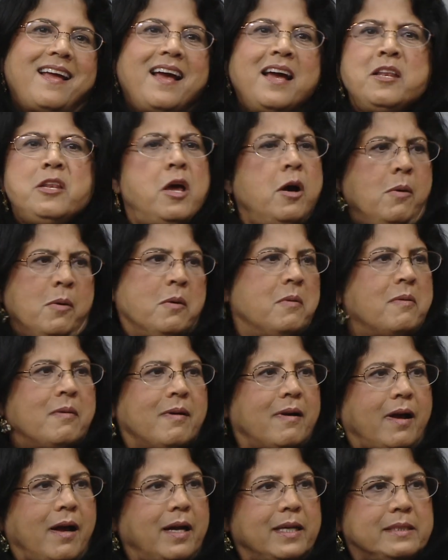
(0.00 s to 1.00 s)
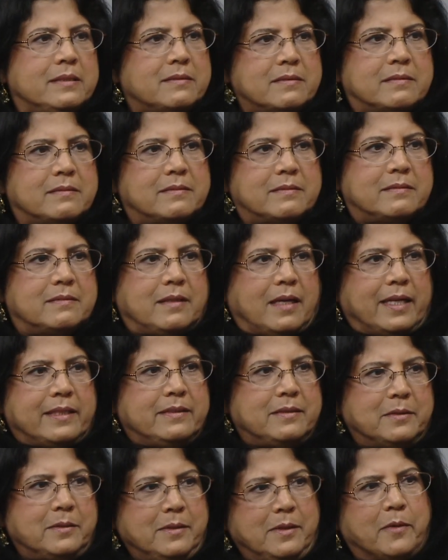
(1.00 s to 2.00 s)
No, I
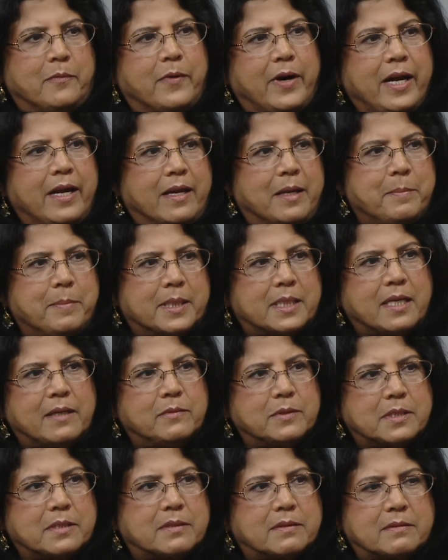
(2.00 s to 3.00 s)
don't know why, but I was.